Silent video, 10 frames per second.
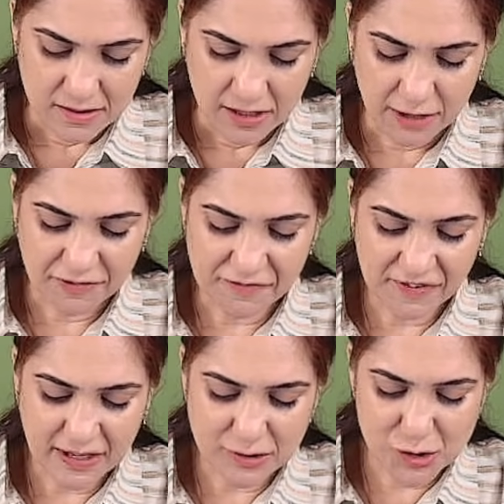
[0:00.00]
if he
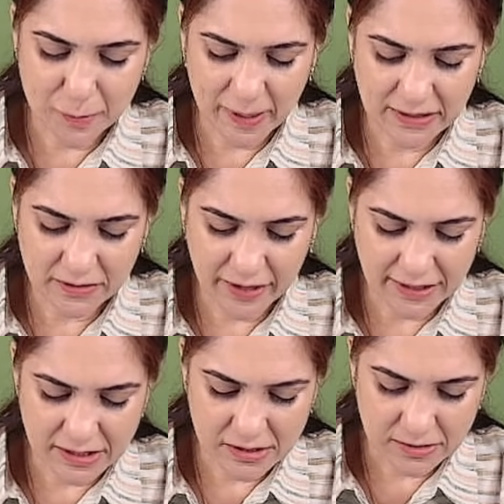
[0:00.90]
fails to pay the
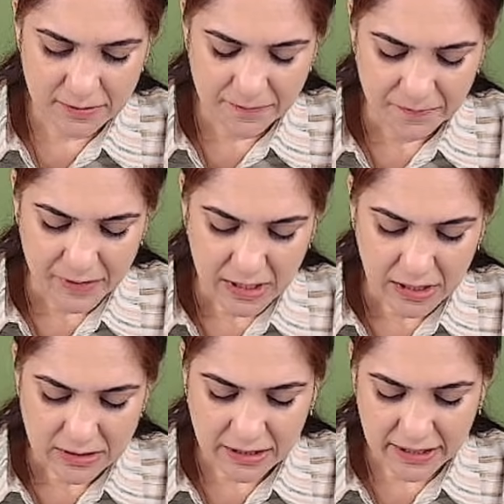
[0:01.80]
creditor
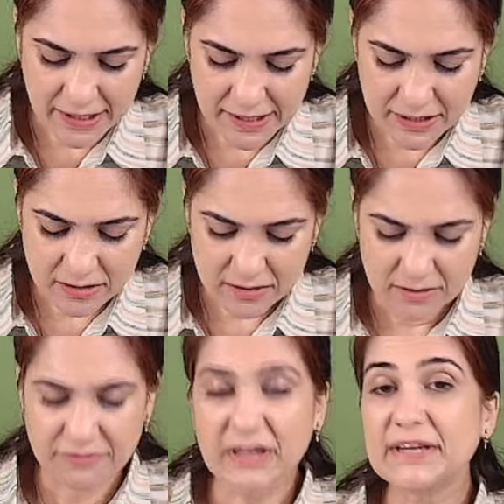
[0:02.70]

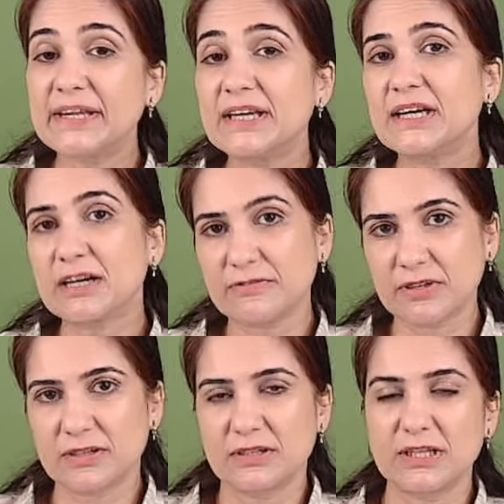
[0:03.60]
will
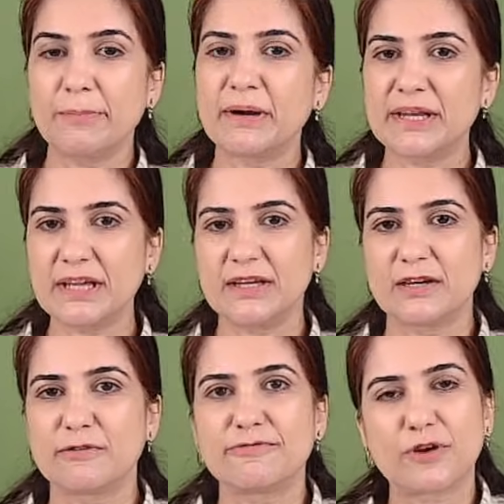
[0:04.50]
recover the money
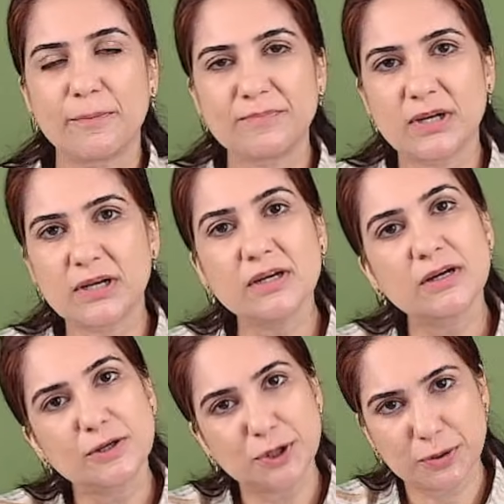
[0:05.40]
from the
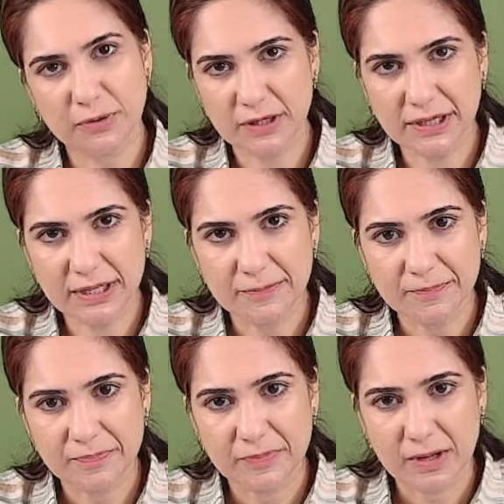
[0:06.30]
surety.
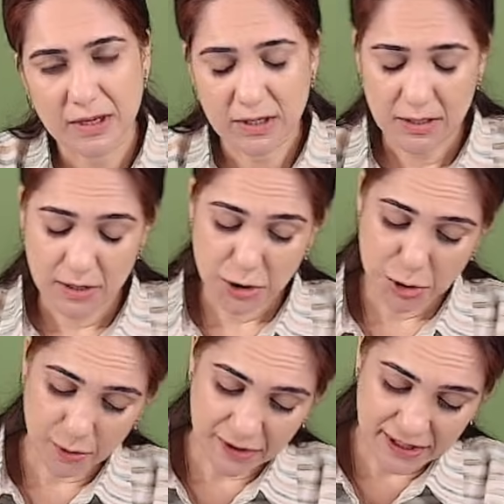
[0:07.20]

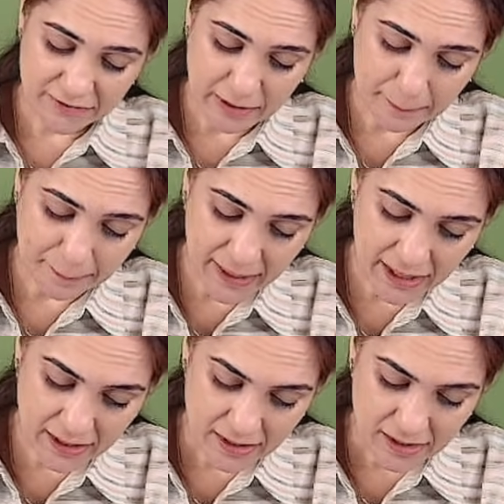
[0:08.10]
Surety will
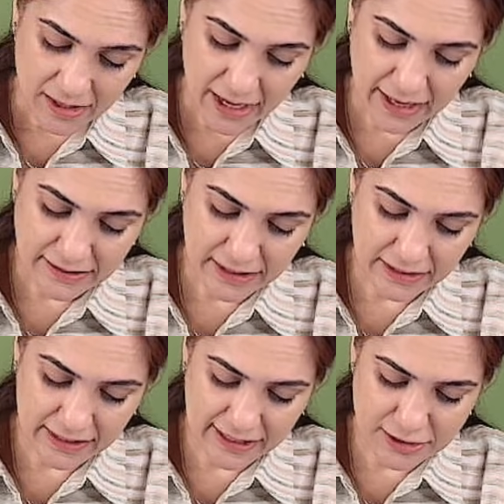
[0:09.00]
pay and
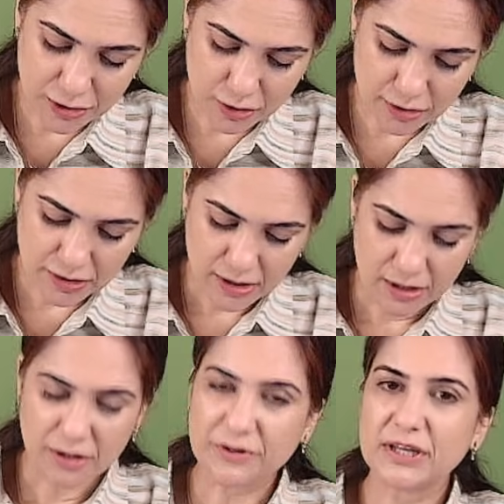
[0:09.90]
then later on
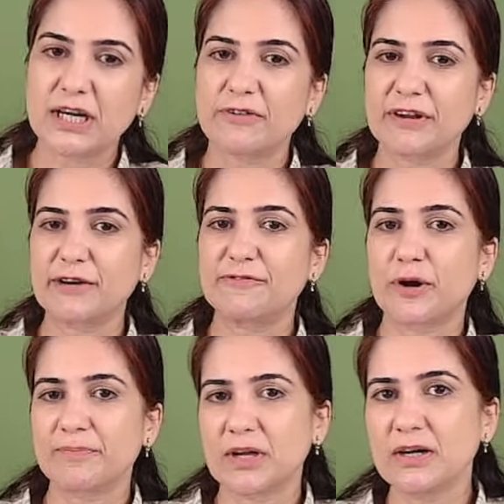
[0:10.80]
recover it
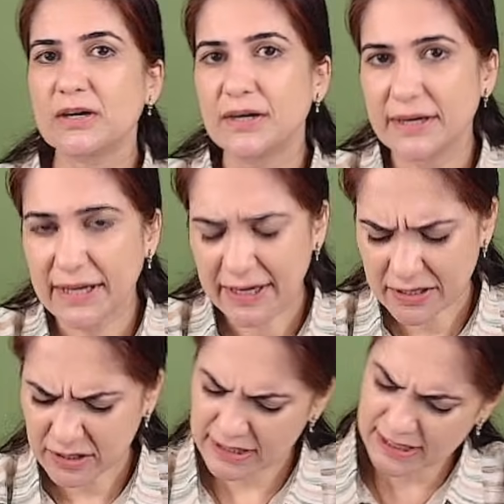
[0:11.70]
from the
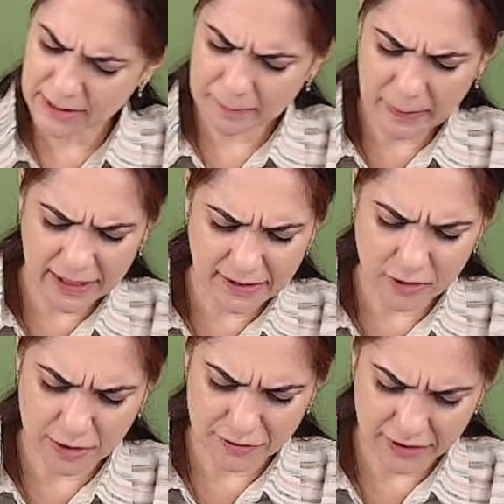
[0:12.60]
debtor. It's an implied
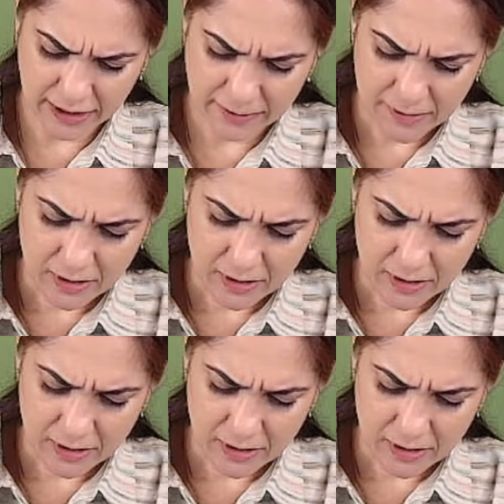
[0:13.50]
contract